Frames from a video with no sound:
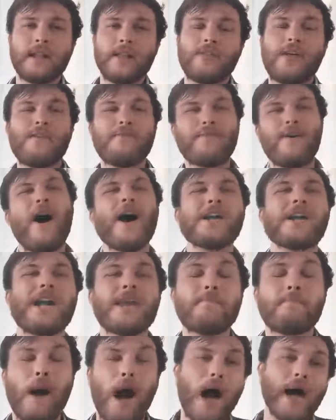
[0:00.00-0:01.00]
They
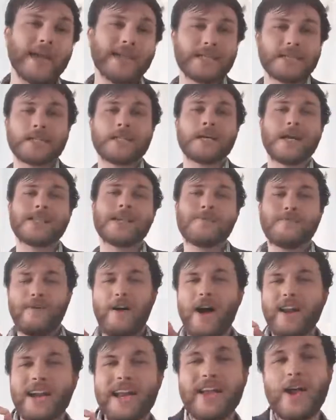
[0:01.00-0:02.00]
finally bite, and they
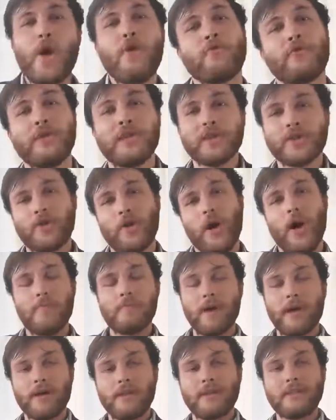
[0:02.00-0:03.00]
finally go for the
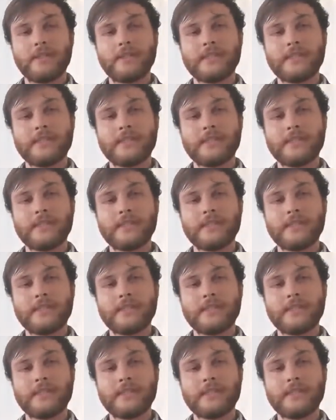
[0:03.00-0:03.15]
trauma.